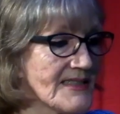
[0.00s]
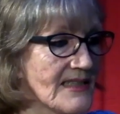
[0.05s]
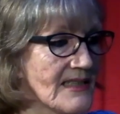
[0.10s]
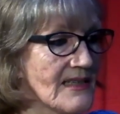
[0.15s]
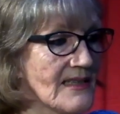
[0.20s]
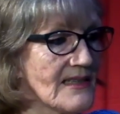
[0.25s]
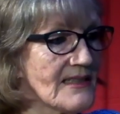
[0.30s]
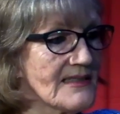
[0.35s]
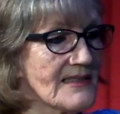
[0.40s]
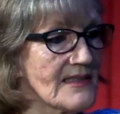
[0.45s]
thing
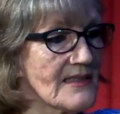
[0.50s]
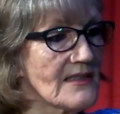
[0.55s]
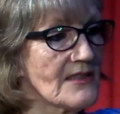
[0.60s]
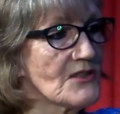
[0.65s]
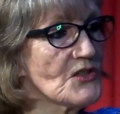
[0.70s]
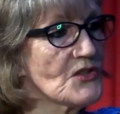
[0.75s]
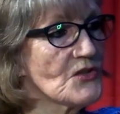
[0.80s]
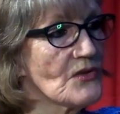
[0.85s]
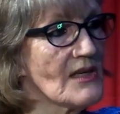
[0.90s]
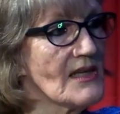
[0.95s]
is that
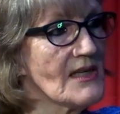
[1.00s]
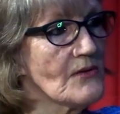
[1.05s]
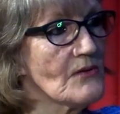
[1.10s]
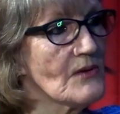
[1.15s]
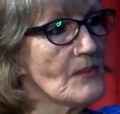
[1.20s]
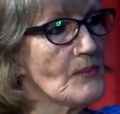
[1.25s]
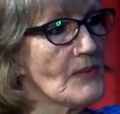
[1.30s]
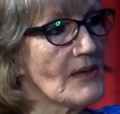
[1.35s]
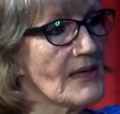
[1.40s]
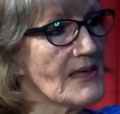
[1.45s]
Australia
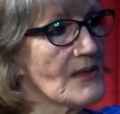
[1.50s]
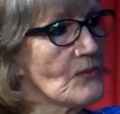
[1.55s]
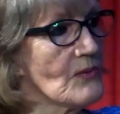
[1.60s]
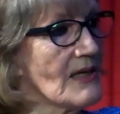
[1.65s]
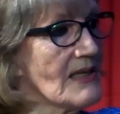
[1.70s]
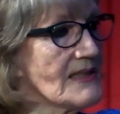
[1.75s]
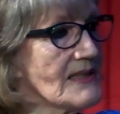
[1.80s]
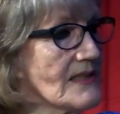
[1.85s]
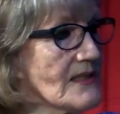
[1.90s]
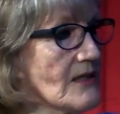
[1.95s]
in many
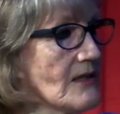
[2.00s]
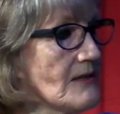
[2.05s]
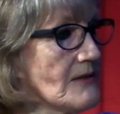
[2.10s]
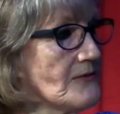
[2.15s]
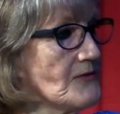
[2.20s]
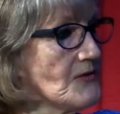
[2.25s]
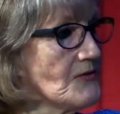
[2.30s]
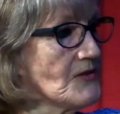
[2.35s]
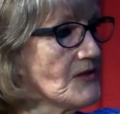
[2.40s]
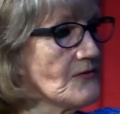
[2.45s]
ways is like
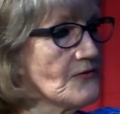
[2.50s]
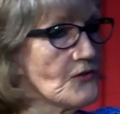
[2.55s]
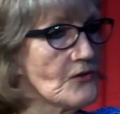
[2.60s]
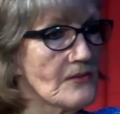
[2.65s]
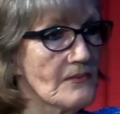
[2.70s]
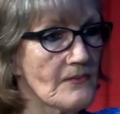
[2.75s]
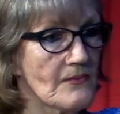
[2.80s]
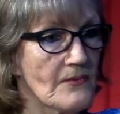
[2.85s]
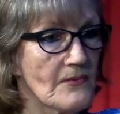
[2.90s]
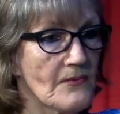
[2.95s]
the
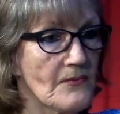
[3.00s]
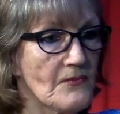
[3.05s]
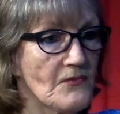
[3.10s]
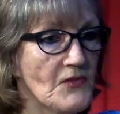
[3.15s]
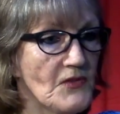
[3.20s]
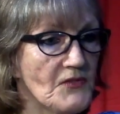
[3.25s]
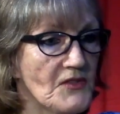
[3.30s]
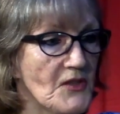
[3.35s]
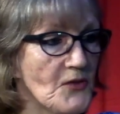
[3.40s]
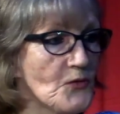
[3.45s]

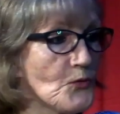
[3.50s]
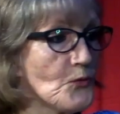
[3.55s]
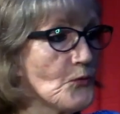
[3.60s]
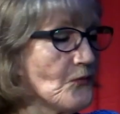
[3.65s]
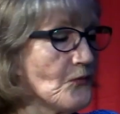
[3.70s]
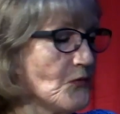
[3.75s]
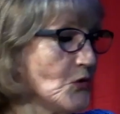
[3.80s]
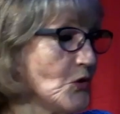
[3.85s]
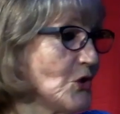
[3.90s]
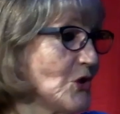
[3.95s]

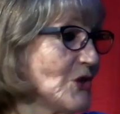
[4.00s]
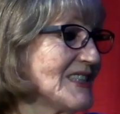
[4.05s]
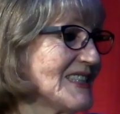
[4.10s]
51st